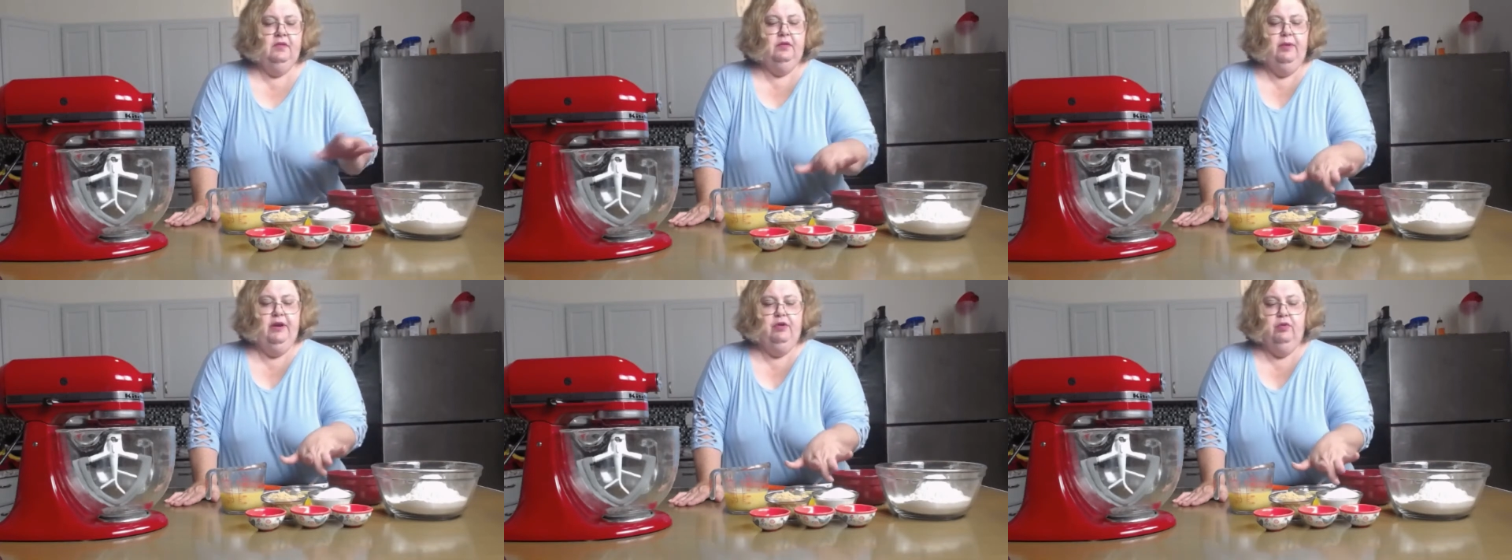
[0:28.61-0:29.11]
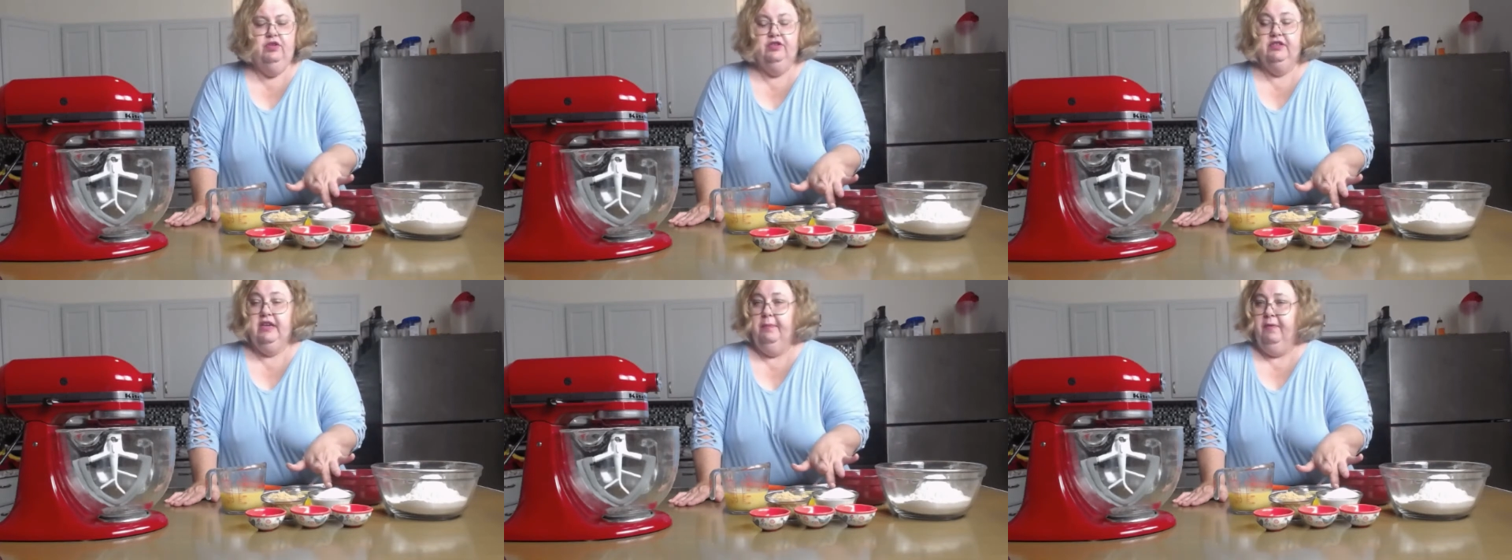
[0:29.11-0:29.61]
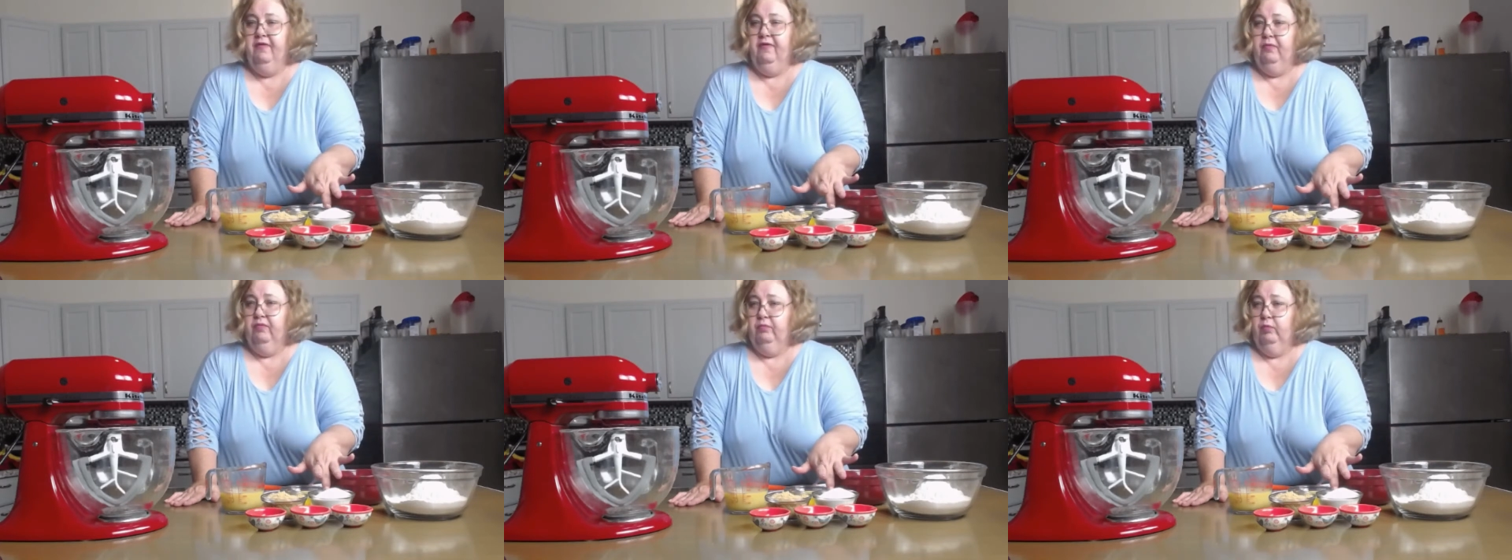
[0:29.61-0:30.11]
3/4 cup of
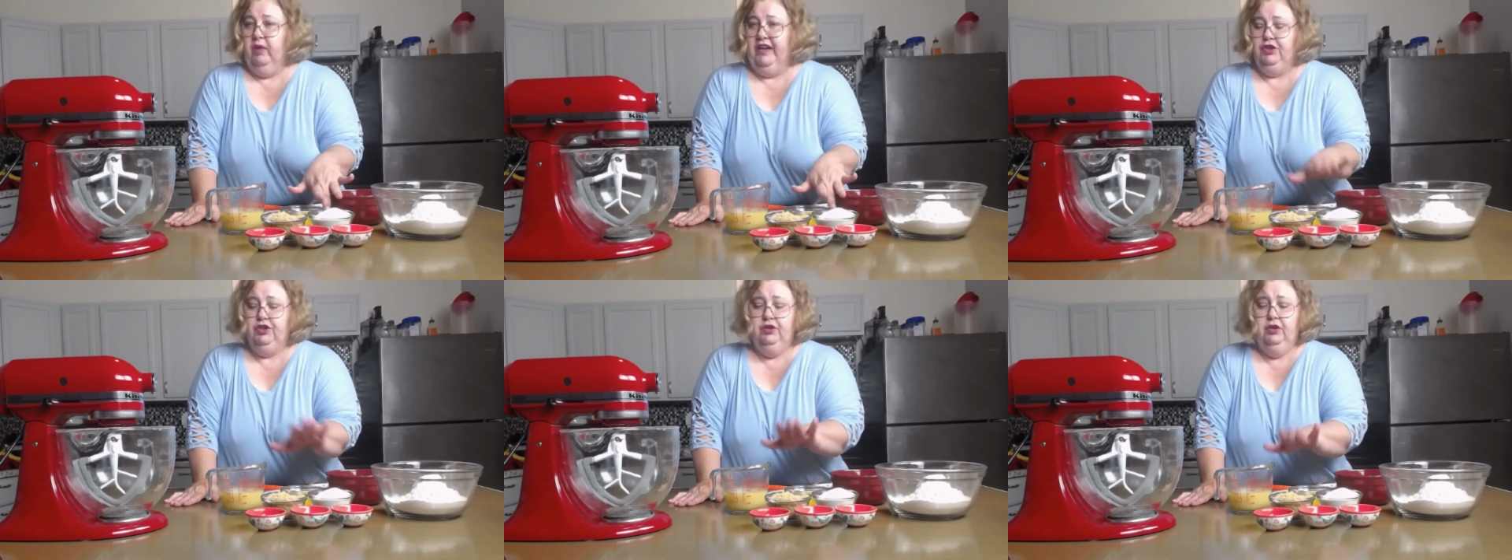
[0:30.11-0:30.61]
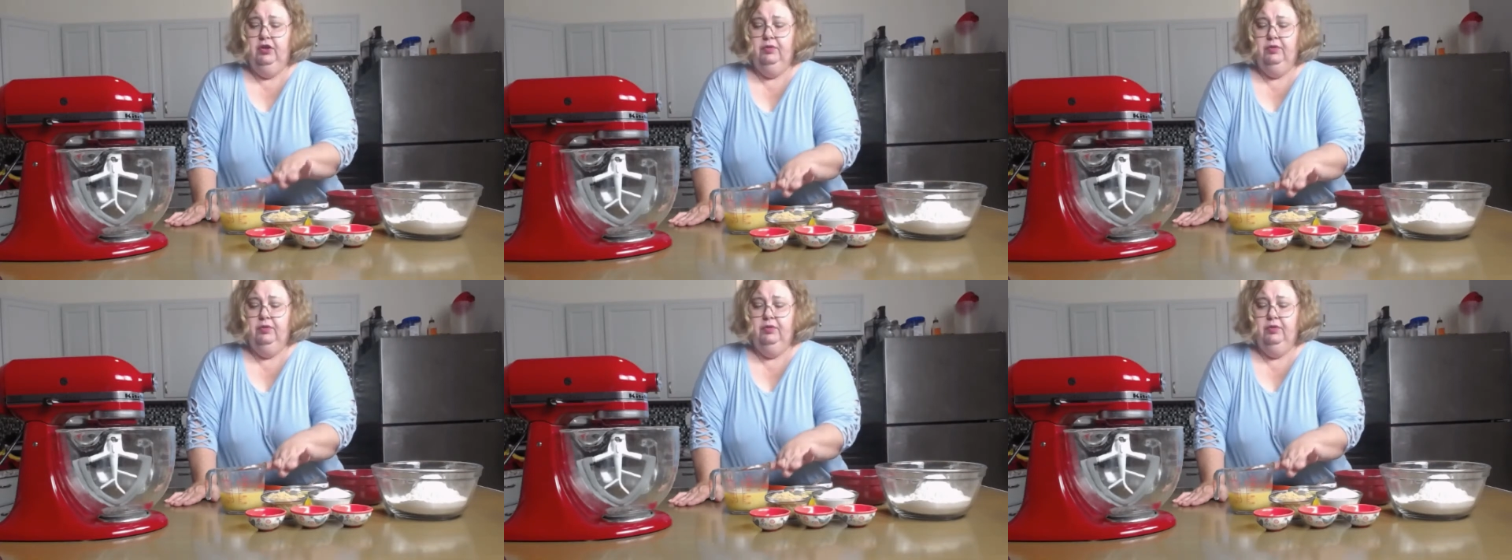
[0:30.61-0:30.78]
white sugar,